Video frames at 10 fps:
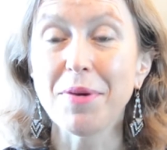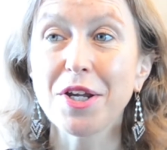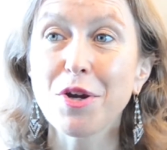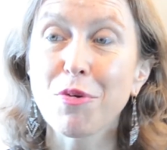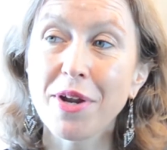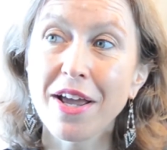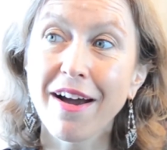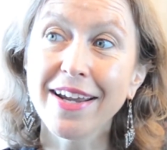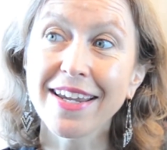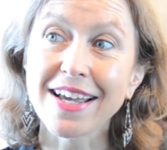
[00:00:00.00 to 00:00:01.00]
in my career,
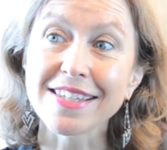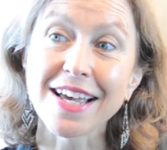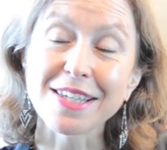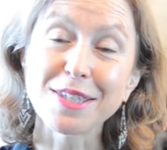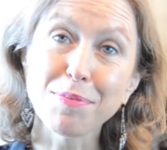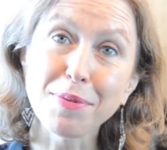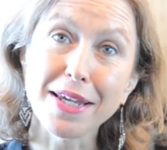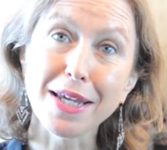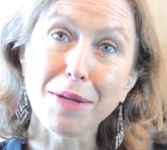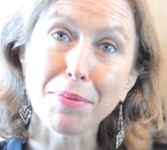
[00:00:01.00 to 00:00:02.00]
I guess, has to
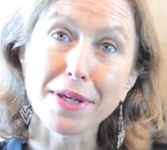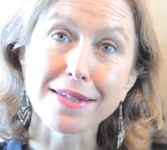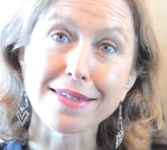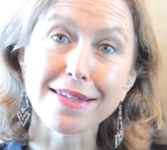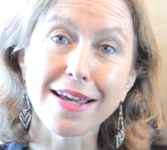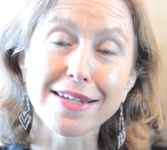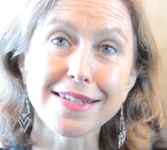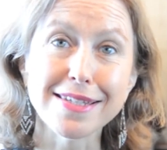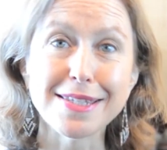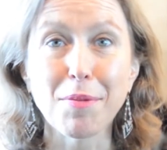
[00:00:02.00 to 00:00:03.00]
be being
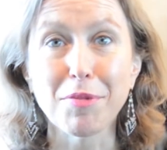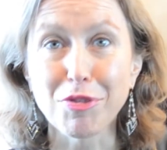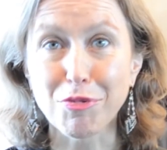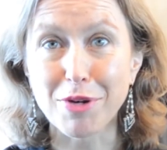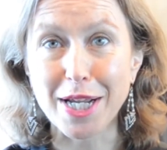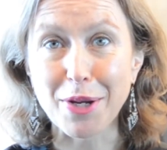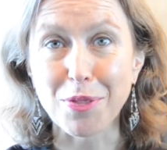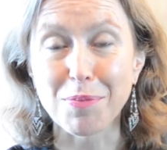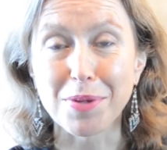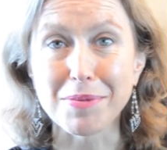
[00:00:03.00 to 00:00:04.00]
selected as number 3
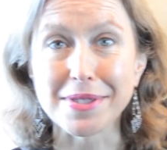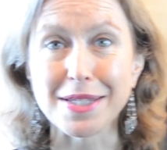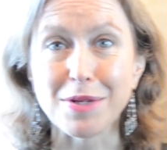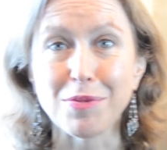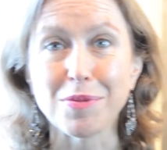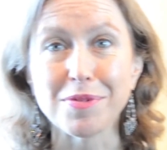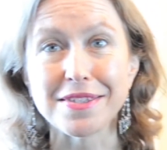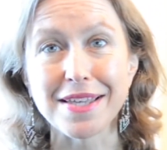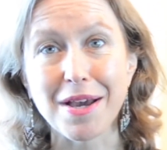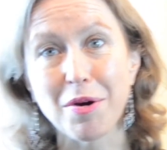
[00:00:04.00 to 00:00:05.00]
on the BBC
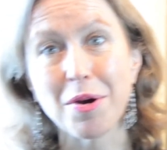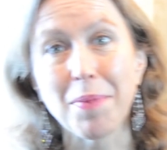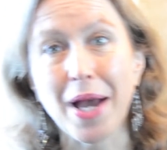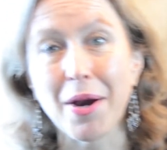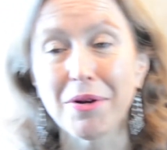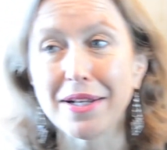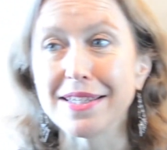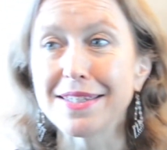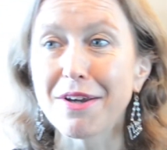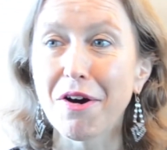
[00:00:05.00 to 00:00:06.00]
Women's Hour Power
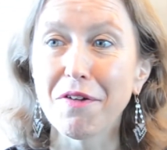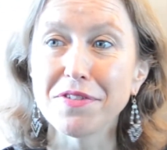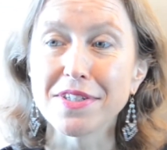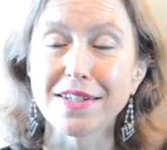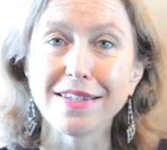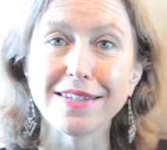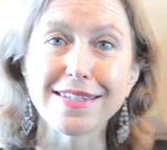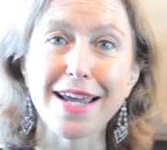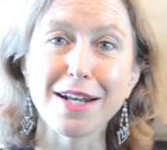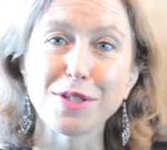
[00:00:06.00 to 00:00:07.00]
List after
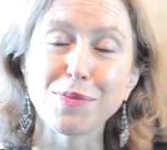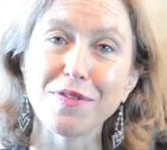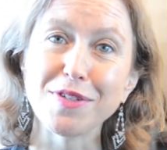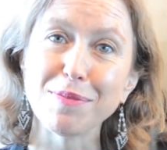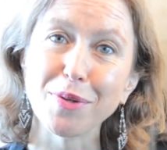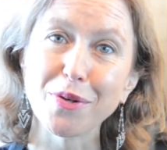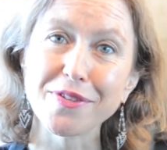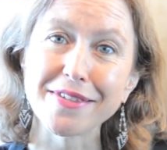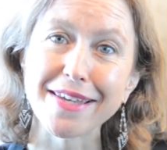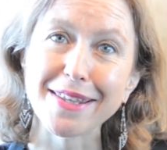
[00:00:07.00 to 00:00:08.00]
Taylor Swift and
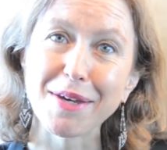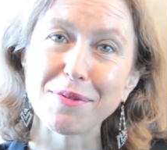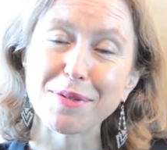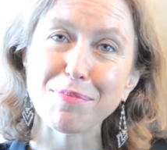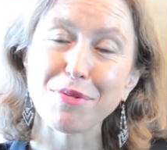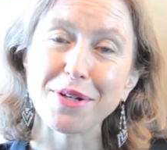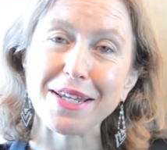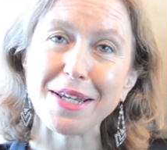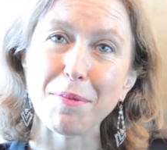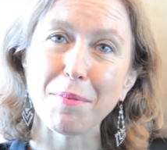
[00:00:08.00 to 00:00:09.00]
Beyoncé. That was a
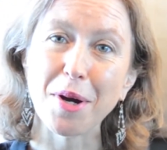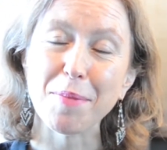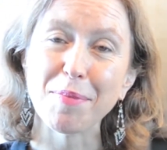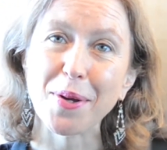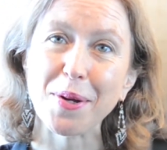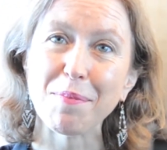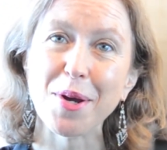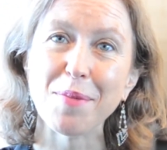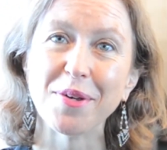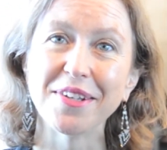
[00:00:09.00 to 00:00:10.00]
pretty mind-blowing
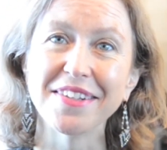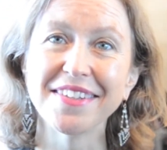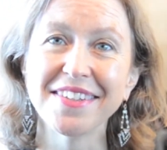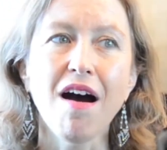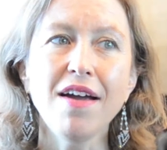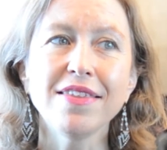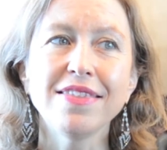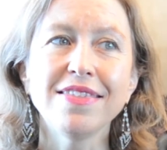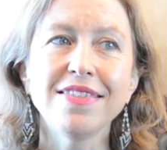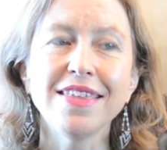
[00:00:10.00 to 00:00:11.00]
moment. I
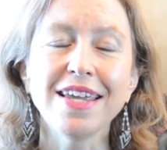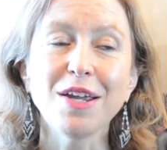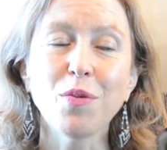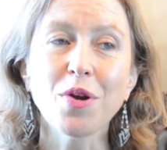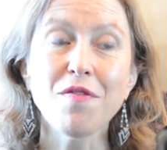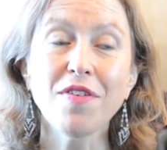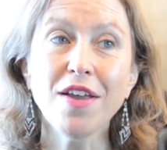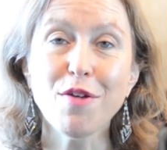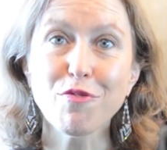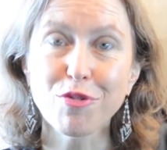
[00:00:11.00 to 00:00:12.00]
think what I've
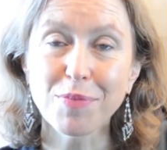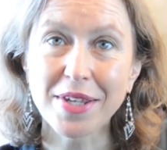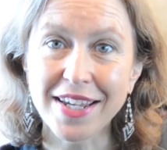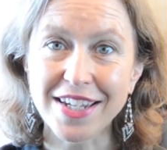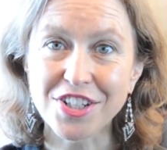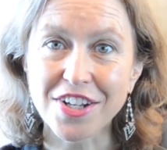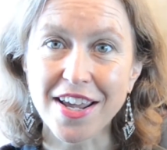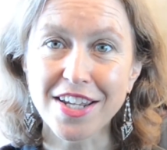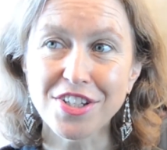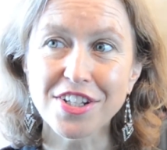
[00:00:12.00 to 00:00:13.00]
learned from Key
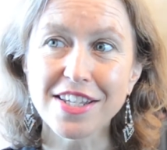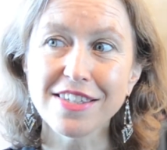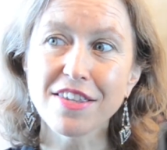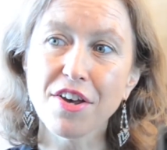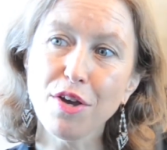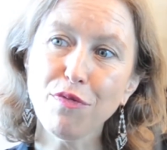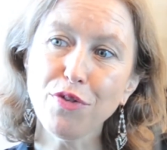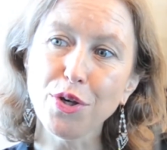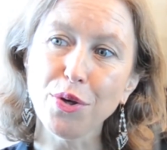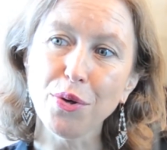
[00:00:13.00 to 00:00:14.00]
Change is that
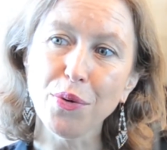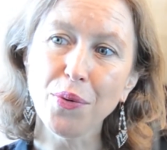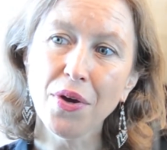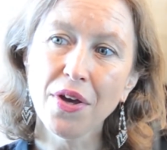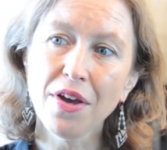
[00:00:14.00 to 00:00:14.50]
if you